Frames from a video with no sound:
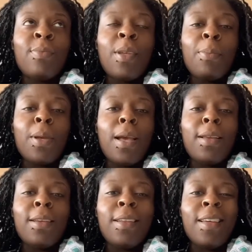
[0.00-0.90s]

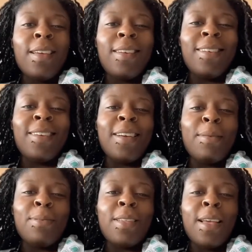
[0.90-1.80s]
kind of like
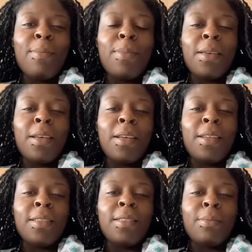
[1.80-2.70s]
upset
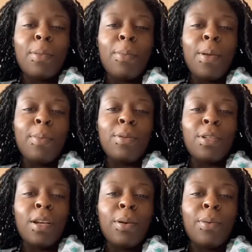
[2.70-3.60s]
because my baby
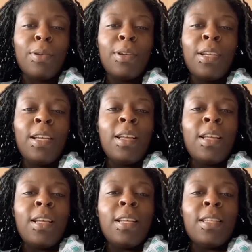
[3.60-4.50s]
shower
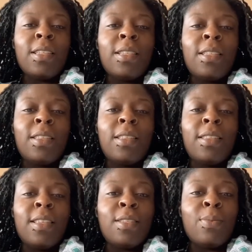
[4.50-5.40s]
is
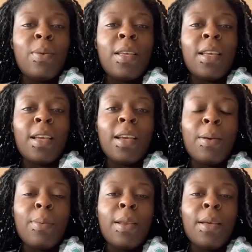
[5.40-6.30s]
this weekend
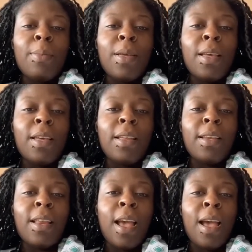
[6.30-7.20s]
coming up
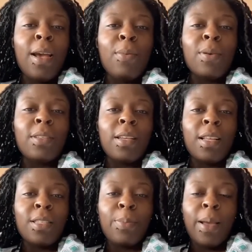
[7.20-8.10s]
and I wasn't
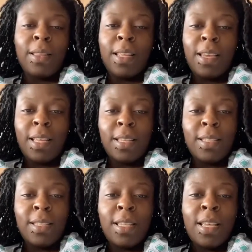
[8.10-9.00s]
expecting
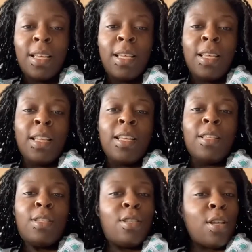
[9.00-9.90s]
this.
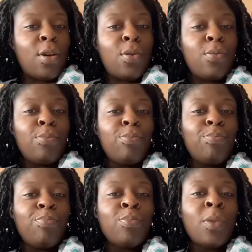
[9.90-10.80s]
So
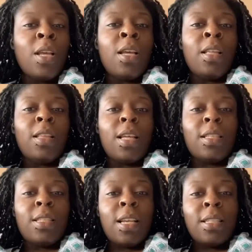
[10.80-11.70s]
that
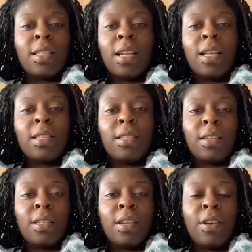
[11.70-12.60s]
test that I
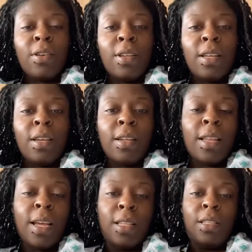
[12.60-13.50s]
took
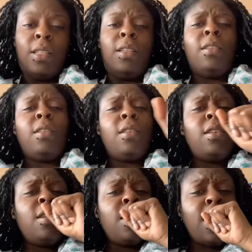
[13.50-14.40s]
earlier
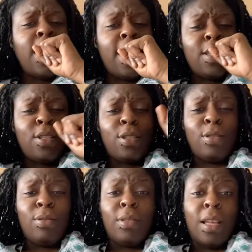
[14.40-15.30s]
last
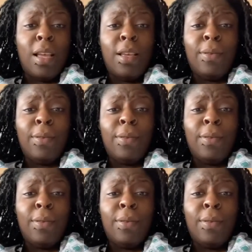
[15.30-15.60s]
Tuesday,